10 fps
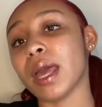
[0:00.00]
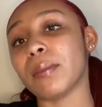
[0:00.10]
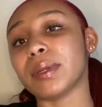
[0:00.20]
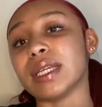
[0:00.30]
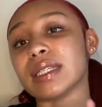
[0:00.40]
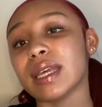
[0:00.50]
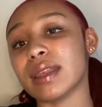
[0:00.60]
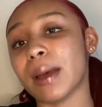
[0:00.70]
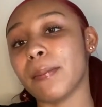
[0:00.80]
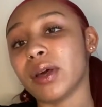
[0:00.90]
Please hit
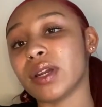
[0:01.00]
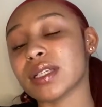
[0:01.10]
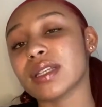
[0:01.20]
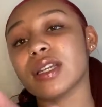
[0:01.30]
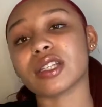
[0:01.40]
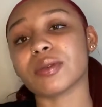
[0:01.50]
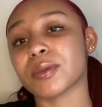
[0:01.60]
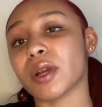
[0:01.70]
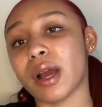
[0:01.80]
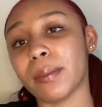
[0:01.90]
that bell next to the
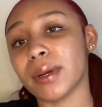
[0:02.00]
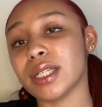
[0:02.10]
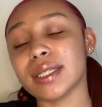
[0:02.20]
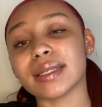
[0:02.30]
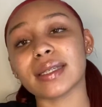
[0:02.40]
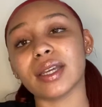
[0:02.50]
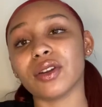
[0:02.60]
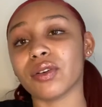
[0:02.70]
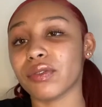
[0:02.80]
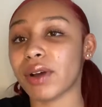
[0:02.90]
subscribe button just to get
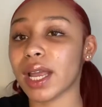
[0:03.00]
notified